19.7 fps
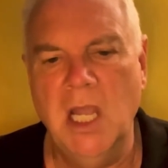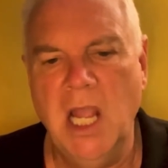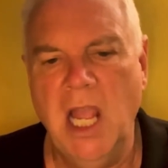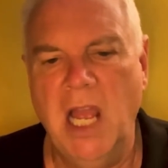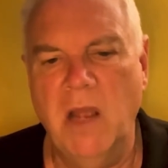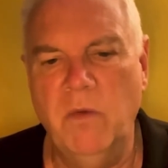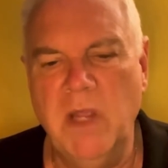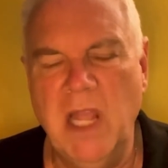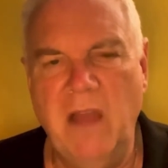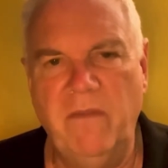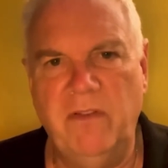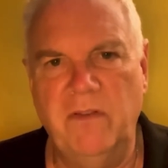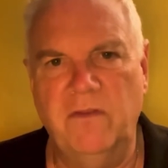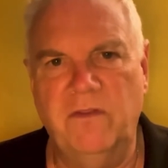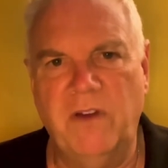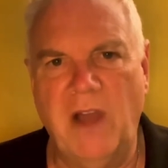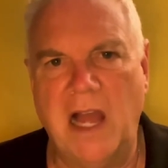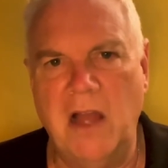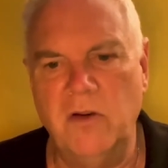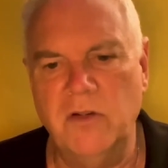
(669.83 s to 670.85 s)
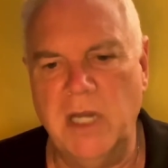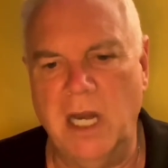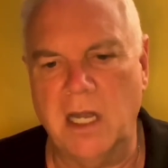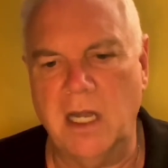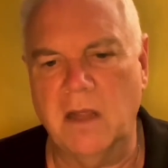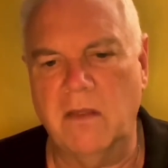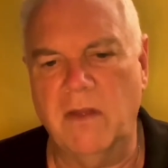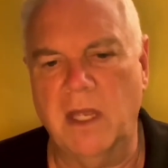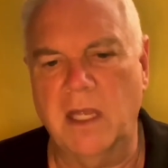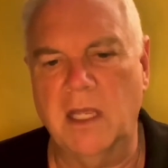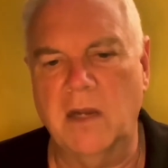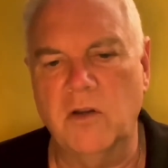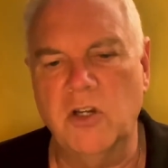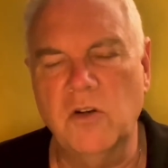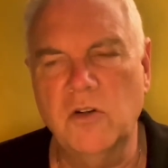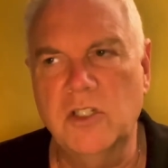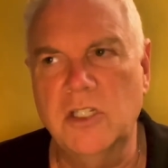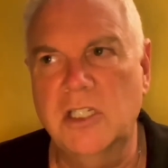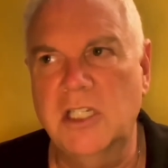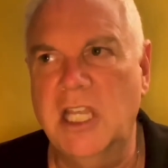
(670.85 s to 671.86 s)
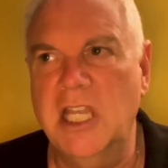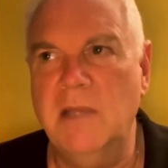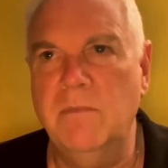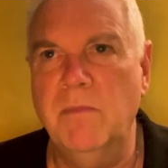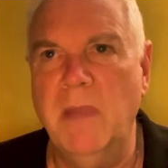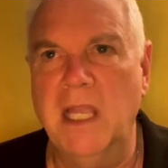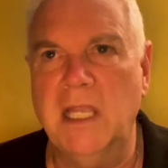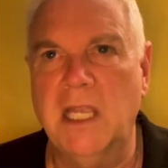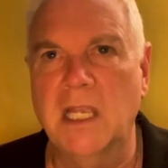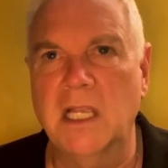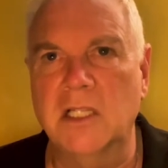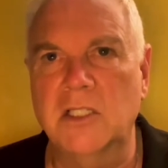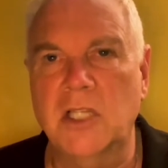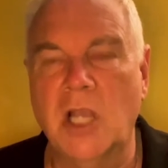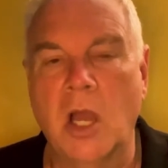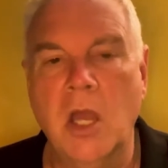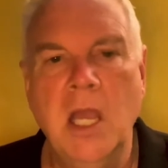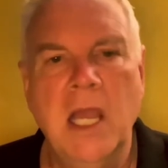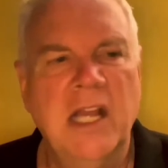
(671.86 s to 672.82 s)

and we haven't found anything, and you just keep making us go,